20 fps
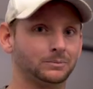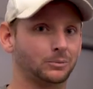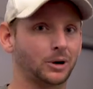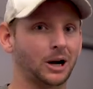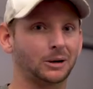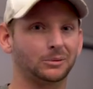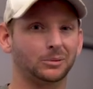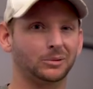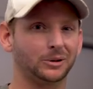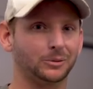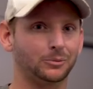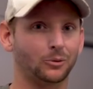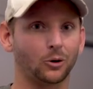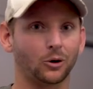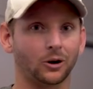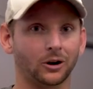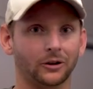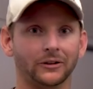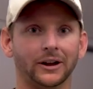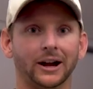probably
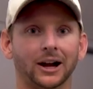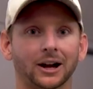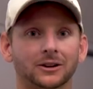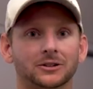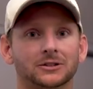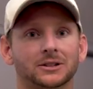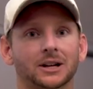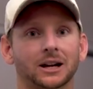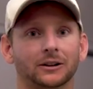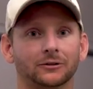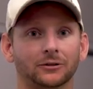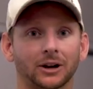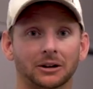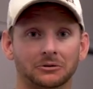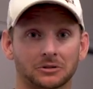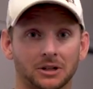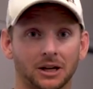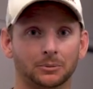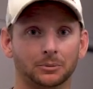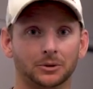more on the air side of
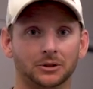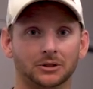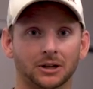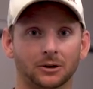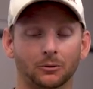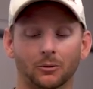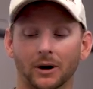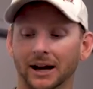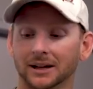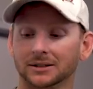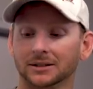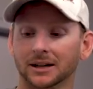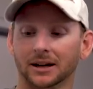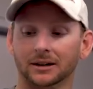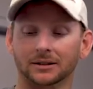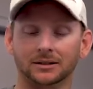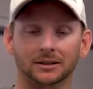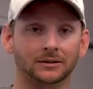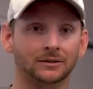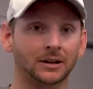around 10% wax
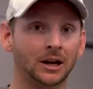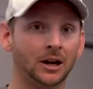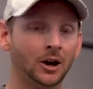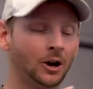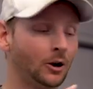additive.